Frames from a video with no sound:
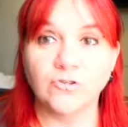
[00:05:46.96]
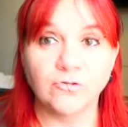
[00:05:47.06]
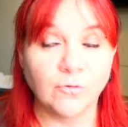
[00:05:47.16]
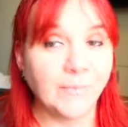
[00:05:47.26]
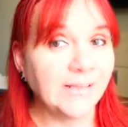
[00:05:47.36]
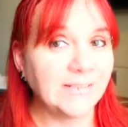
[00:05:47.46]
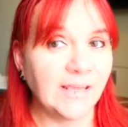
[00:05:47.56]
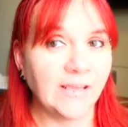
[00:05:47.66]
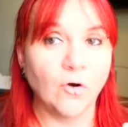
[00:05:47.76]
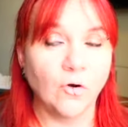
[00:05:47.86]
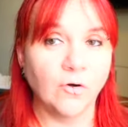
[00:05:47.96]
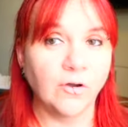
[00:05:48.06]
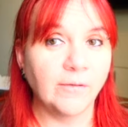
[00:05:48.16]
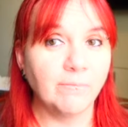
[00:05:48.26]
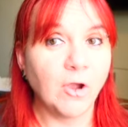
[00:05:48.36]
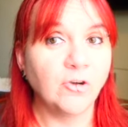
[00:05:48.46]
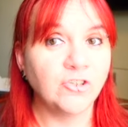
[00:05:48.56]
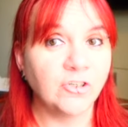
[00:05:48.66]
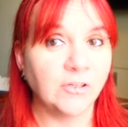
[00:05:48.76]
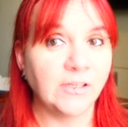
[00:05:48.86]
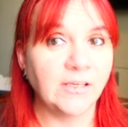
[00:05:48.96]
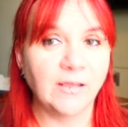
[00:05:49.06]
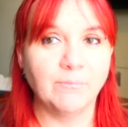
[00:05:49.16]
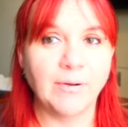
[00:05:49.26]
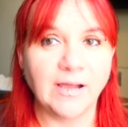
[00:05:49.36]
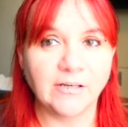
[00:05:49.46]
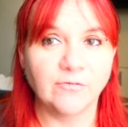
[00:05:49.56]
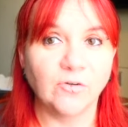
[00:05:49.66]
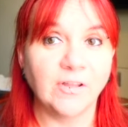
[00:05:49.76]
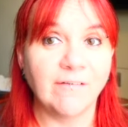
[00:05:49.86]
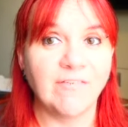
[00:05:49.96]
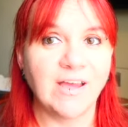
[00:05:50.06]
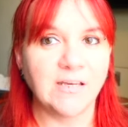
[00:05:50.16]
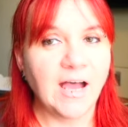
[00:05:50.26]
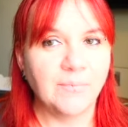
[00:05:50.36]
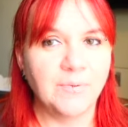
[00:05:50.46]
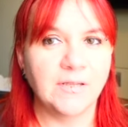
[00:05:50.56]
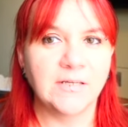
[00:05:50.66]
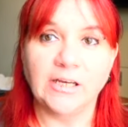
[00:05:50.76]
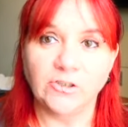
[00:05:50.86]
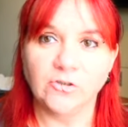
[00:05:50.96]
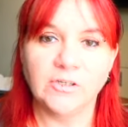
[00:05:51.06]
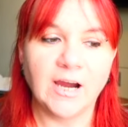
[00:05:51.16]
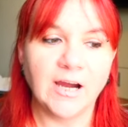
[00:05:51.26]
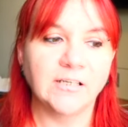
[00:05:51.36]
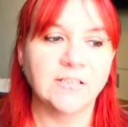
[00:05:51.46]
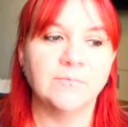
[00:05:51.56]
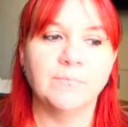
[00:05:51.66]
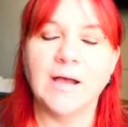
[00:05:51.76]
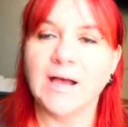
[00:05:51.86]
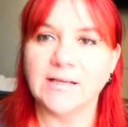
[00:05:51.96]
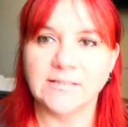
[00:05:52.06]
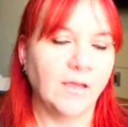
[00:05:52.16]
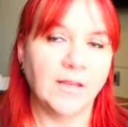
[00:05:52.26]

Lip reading: traumatic or emotionally impactful event happened in your character's past,